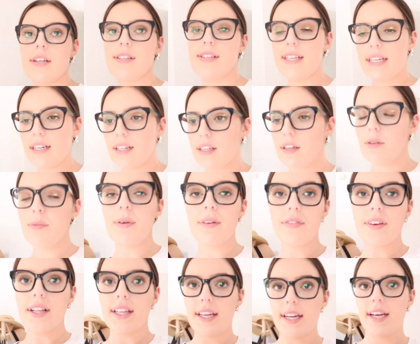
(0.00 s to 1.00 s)
did a little bit
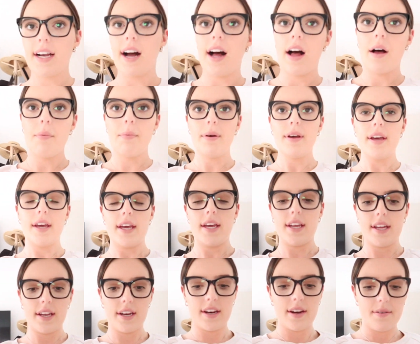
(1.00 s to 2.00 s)
of cleaning up
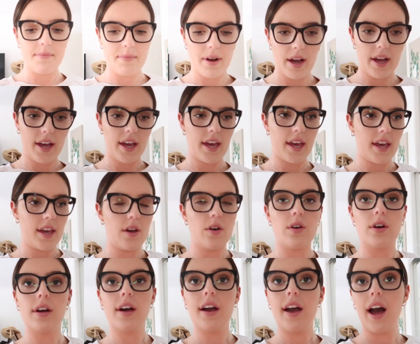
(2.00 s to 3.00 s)
in my
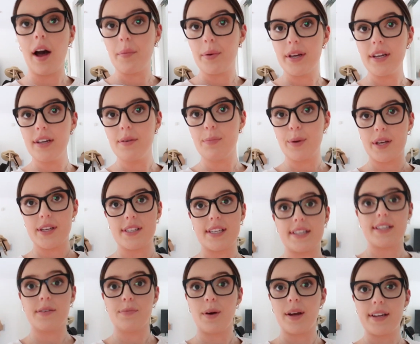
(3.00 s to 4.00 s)
cupboard because
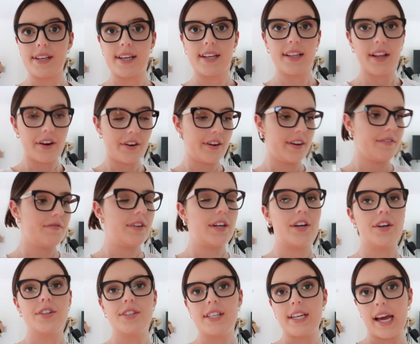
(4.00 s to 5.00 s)
I did my decluttering
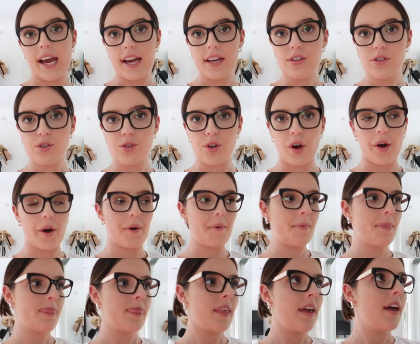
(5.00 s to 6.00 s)
video today. So
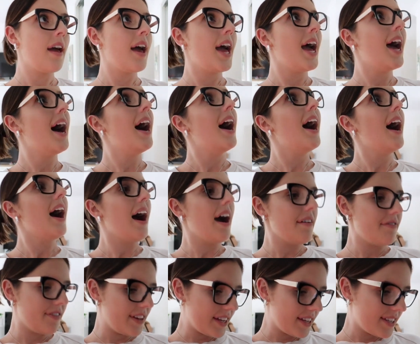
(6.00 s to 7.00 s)

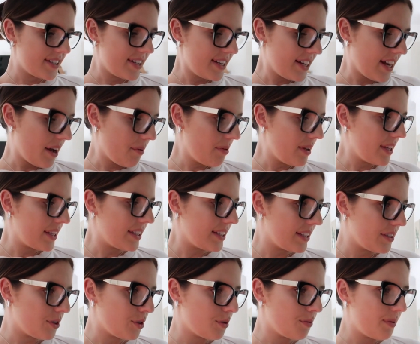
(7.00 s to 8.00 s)
I fixed it up a
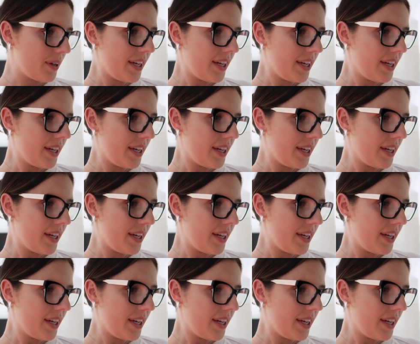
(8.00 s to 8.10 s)
little